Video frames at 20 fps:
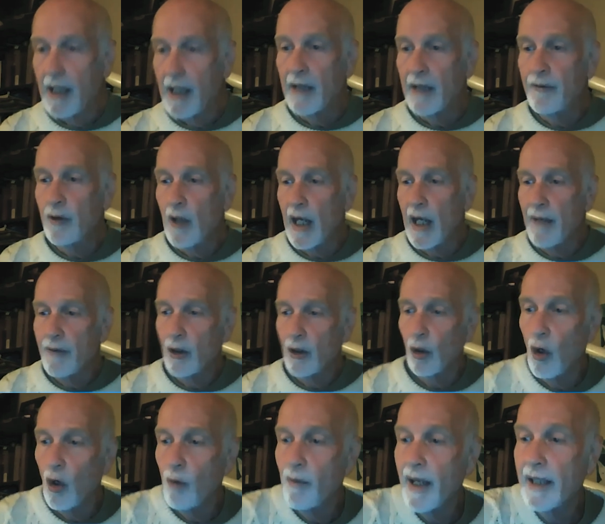If you have your
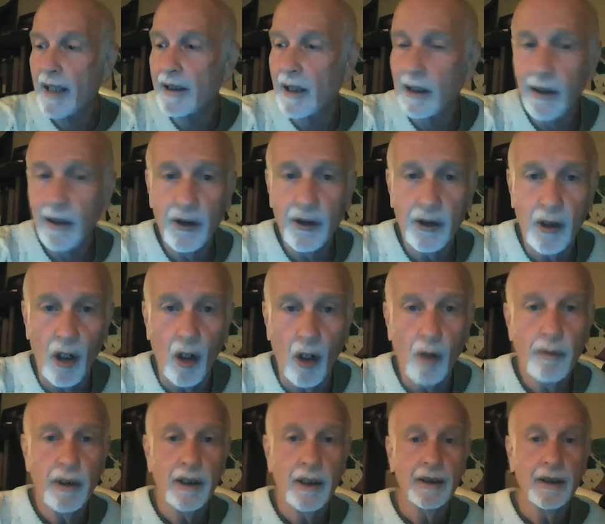homemade telescope,